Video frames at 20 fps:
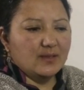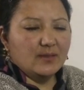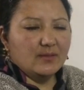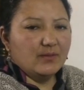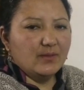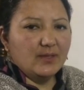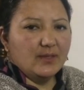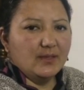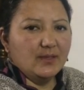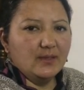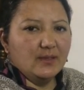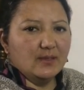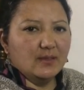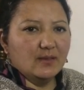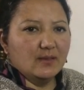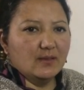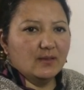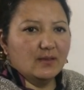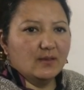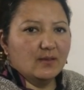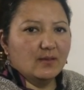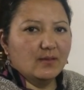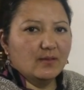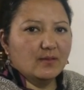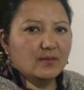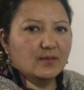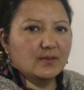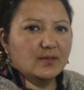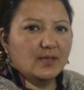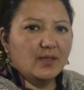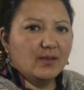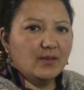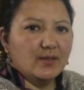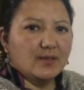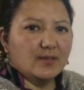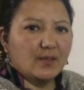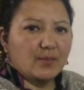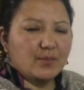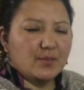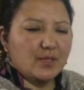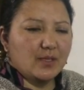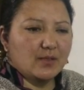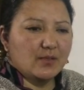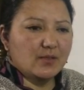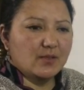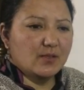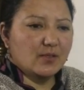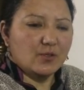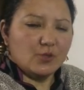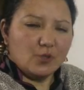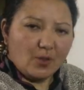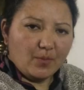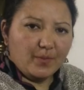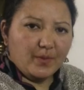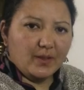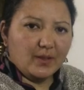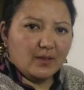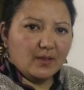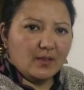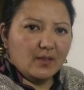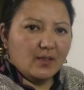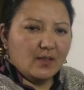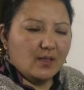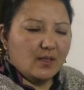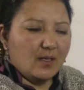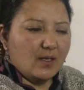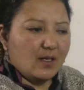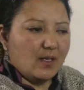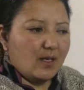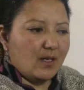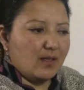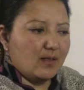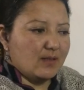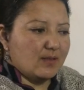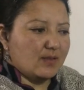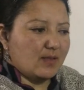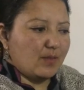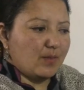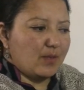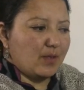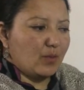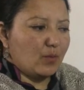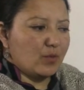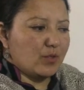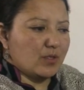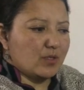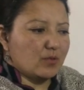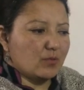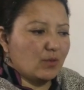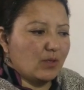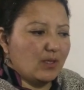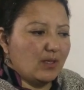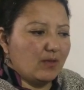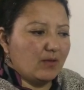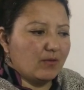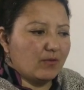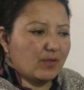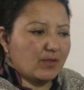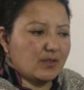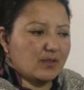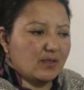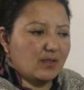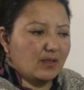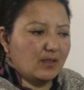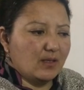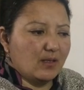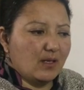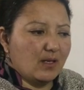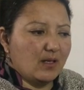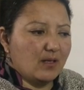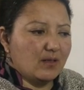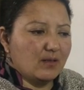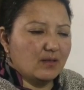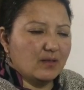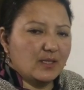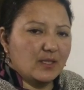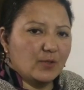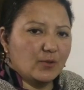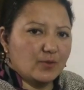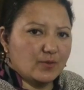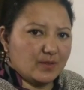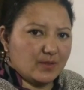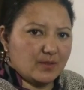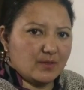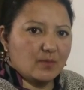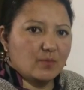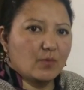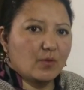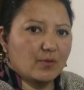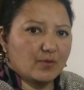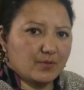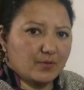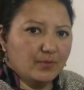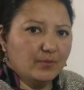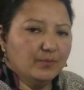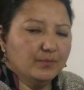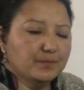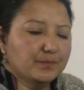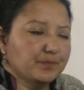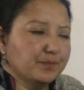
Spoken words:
a very serious subject topic, and something which is really threatening our ecosystem also.